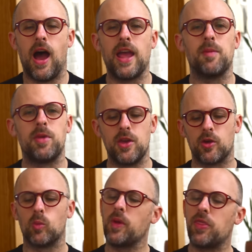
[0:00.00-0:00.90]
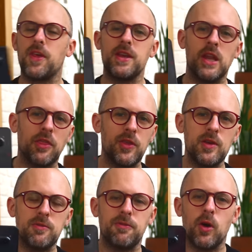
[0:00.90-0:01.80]
I am here with the
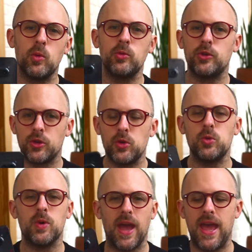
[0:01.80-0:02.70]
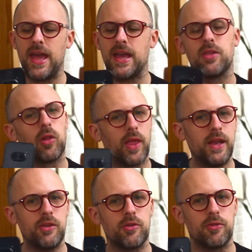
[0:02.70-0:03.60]
Nothing Phone 2A, the
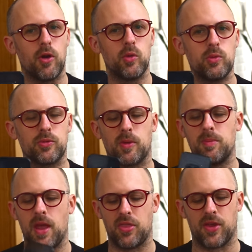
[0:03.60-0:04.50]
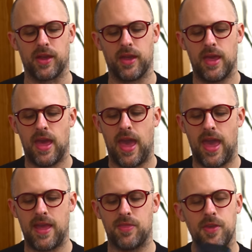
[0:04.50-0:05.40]
latest phone from Nothing.
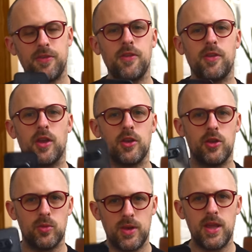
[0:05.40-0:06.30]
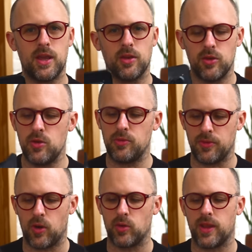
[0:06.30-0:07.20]
And this is a unique new
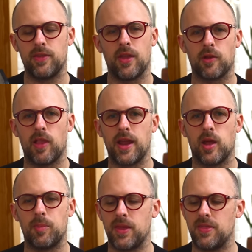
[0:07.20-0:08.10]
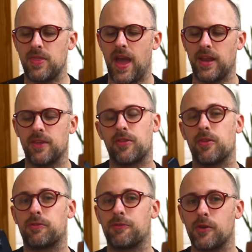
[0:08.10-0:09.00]
phone in their lineup in that it's
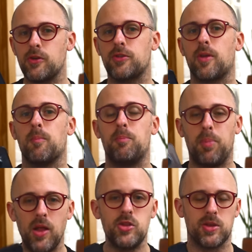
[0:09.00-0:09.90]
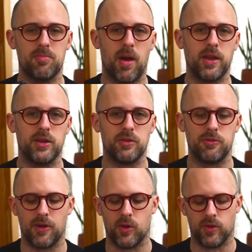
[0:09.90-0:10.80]
the first budget minded
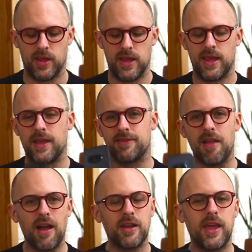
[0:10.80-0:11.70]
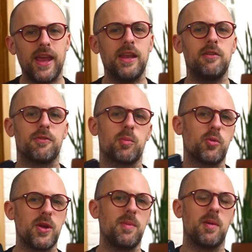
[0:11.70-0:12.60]
phone. It's not gaining for
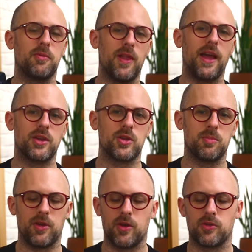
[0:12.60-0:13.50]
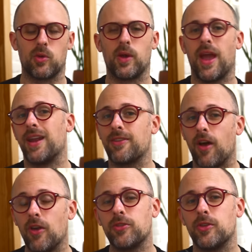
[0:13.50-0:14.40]
premium flagship territory, and it's
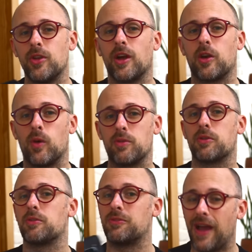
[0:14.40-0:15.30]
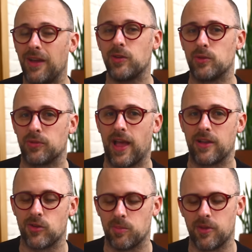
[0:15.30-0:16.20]
also not going for value
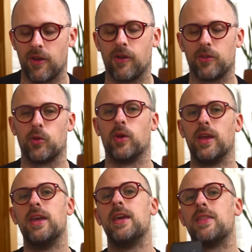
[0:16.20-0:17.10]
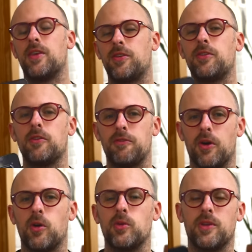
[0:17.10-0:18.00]
flagship territory. This is a
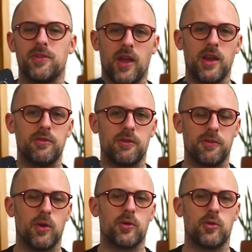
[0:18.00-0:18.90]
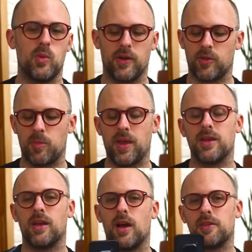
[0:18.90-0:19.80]
phone designed for folks who want to
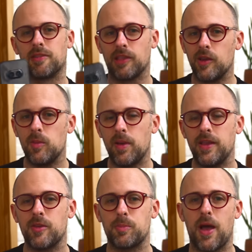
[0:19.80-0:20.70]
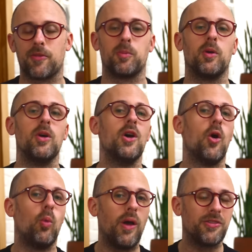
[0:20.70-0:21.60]
spend as little money as possible
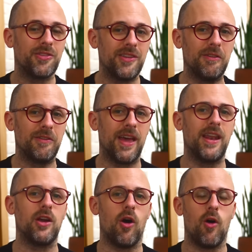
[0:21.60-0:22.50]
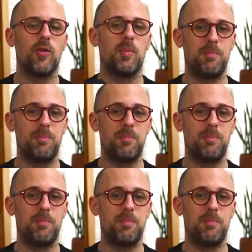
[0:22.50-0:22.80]
while still getting all the